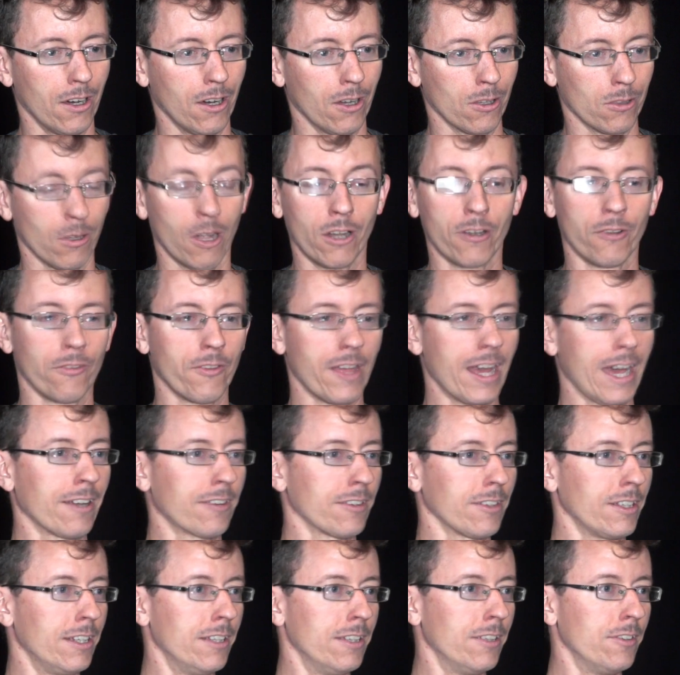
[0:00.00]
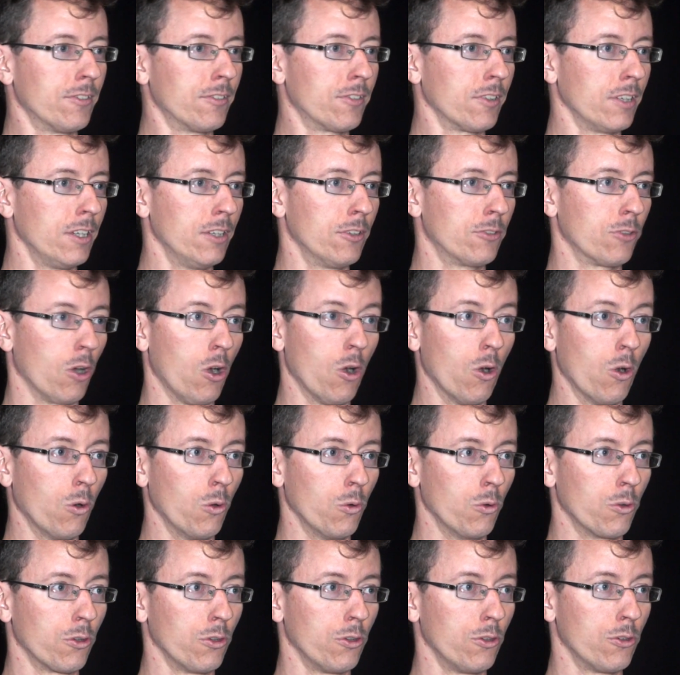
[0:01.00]
A lot of that is
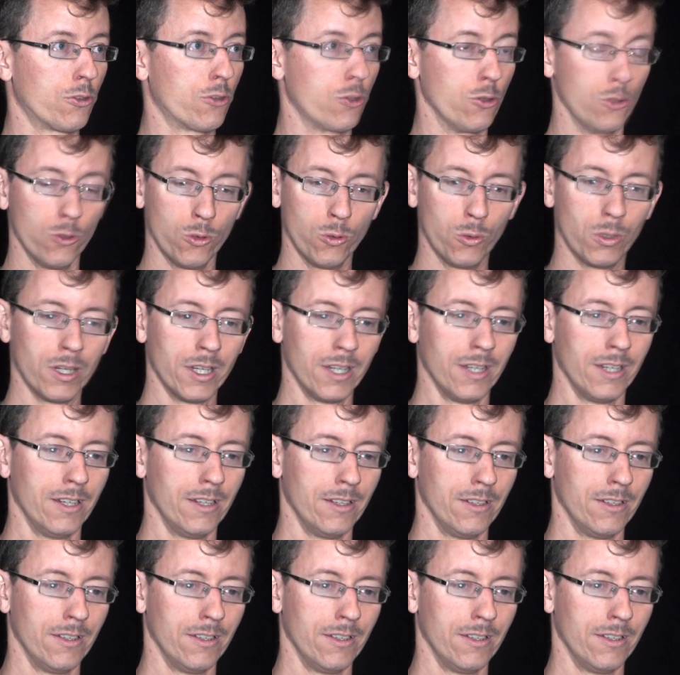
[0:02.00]
owed to